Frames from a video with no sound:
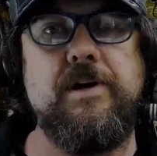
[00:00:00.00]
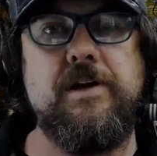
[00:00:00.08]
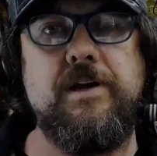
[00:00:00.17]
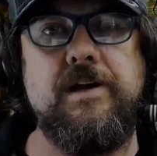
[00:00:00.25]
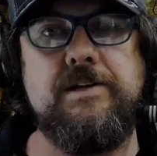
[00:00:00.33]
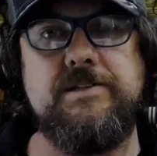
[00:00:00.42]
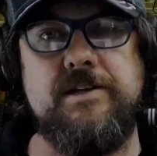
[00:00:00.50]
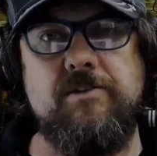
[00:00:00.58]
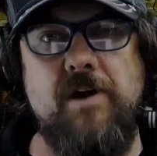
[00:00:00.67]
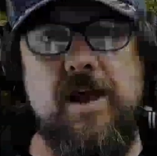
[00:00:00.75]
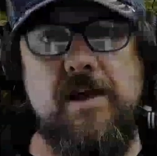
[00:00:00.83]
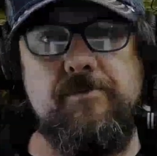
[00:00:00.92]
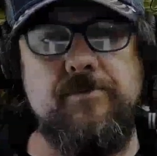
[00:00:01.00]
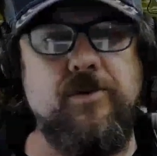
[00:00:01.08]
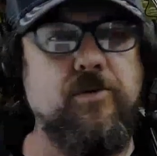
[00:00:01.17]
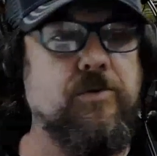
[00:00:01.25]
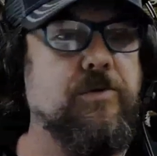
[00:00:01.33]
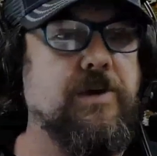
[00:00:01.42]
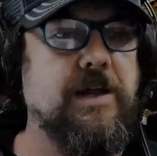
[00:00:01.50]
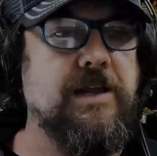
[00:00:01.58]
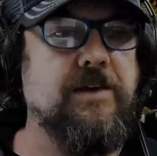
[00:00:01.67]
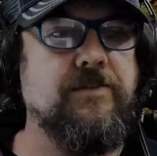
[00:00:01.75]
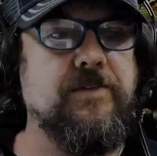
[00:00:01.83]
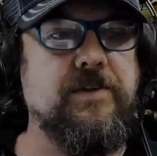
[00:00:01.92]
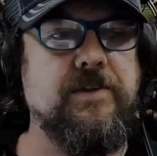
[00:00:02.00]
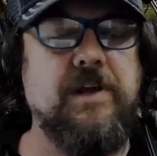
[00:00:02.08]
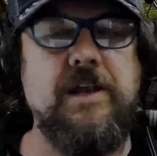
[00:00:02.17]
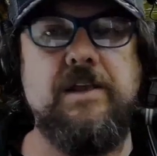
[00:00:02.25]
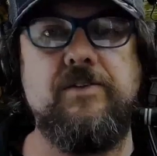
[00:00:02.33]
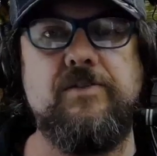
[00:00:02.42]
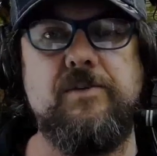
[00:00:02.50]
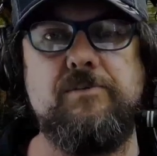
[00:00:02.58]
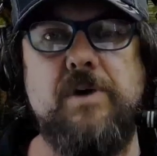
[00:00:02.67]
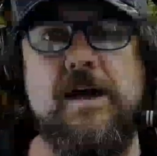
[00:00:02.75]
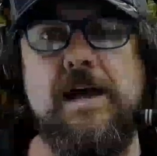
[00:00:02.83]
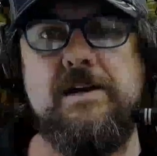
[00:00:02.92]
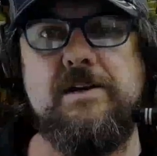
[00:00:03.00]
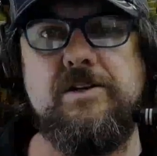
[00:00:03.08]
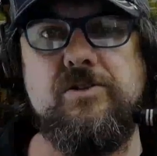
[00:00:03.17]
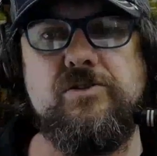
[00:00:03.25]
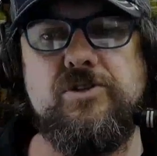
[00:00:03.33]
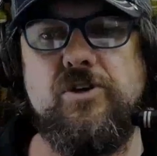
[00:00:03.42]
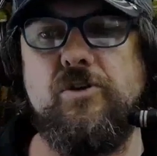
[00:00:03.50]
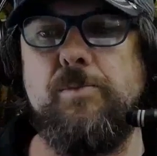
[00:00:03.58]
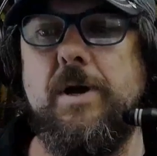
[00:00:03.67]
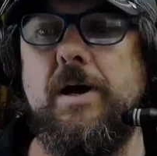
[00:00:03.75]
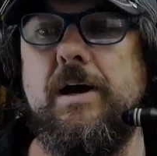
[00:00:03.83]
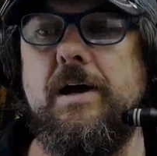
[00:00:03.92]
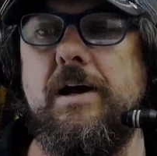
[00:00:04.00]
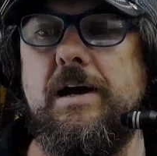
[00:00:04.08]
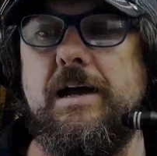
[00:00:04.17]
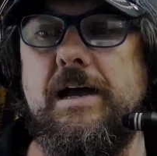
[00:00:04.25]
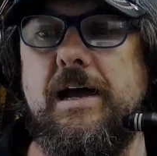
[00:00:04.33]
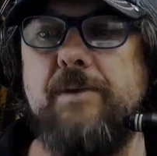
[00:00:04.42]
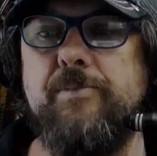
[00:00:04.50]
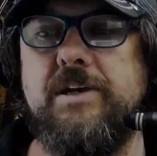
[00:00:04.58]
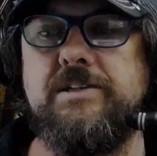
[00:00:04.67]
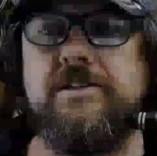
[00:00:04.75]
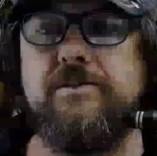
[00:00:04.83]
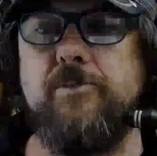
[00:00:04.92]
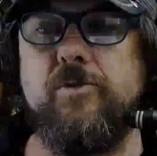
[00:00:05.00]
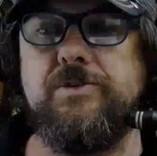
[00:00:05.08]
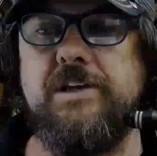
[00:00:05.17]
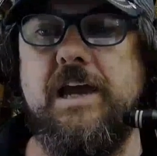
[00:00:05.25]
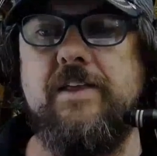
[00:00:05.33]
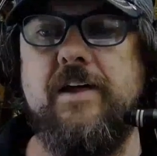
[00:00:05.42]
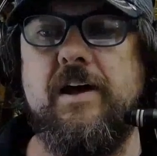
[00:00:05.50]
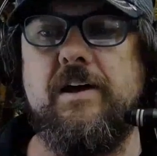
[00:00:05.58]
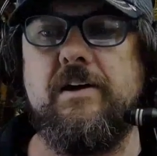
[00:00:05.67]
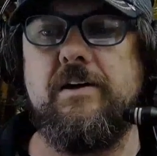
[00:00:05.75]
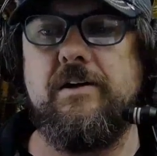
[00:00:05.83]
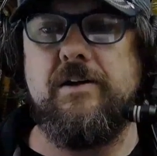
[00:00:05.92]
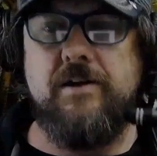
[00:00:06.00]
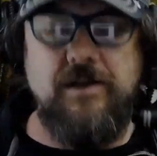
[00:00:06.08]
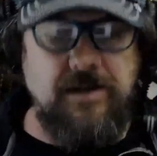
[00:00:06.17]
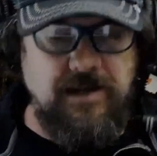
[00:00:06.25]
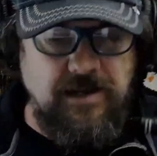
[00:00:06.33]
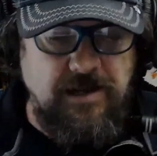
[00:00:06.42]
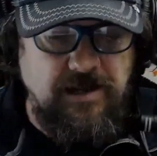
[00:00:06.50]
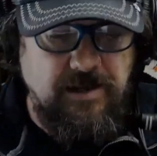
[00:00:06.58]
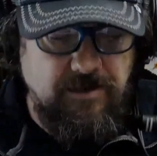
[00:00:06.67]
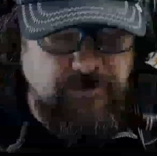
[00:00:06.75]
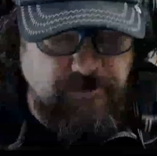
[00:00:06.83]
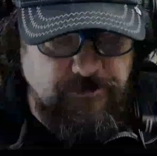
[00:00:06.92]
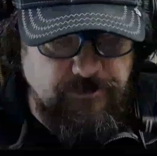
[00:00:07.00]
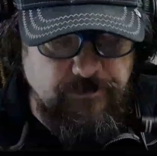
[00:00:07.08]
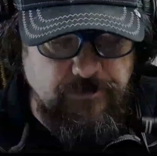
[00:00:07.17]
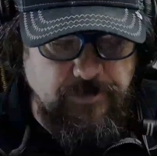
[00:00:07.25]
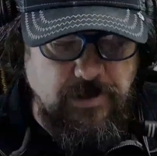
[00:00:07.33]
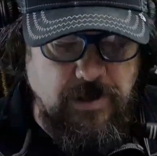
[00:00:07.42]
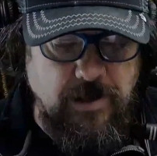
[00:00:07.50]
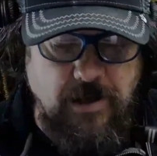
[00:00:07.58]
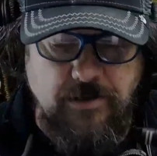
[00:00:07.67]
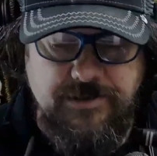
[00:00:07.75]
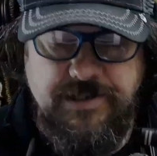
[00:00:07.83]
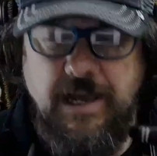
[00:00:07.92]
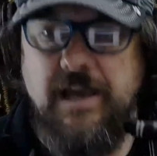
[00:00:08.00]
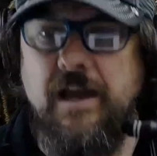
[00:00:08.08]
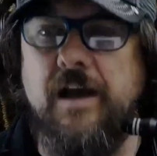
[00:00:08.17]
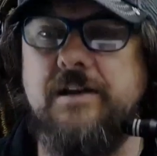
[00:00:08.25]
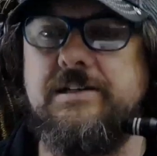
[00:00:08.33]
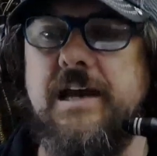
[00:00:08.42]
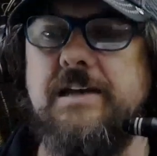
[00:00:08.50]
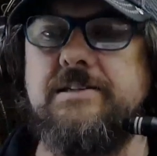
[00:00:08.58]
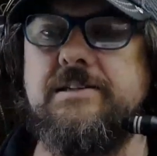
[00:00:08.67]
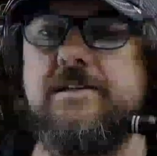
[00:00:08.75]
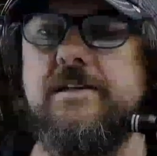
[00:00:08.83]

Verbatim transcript: Instagram or any of any of them and YouTube, and mixes them all together. Um, I'll say a test.